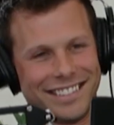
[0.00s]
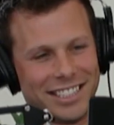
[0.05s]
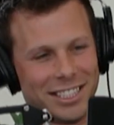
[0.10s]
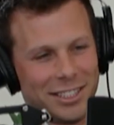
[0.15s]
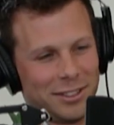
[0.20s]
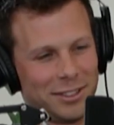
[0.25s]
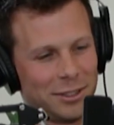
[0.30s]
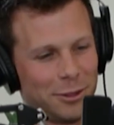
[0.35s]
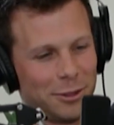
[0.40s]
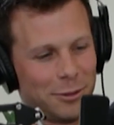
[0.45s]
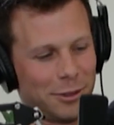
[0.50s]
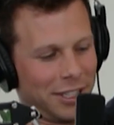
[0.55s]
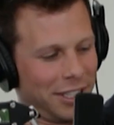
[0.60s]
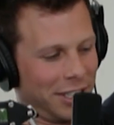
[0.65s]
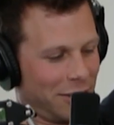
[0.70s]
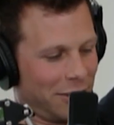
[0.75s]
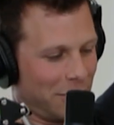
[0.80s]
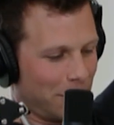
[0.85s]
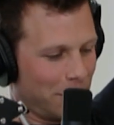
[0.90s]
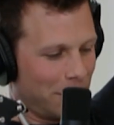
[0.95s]

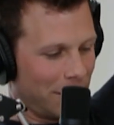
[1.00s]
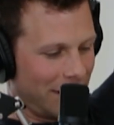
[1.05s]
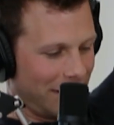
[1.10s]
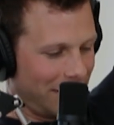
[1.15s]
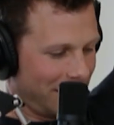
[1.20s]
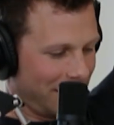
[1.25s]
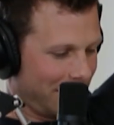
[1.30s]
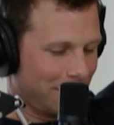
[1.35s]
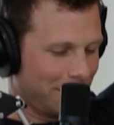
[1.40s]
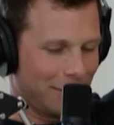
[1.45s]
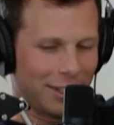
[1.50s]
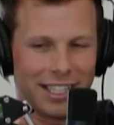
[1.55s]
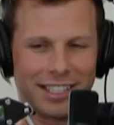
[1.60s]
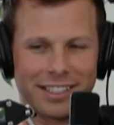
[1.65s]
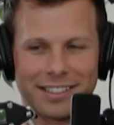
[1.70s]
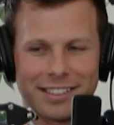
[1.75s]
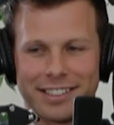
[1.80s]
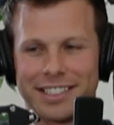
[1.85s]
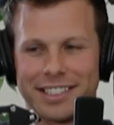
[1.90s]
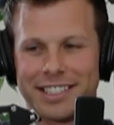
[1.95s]
steward your wealth
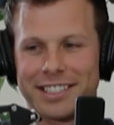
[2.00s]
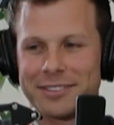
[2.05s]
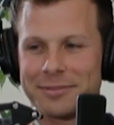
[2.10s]
wisely.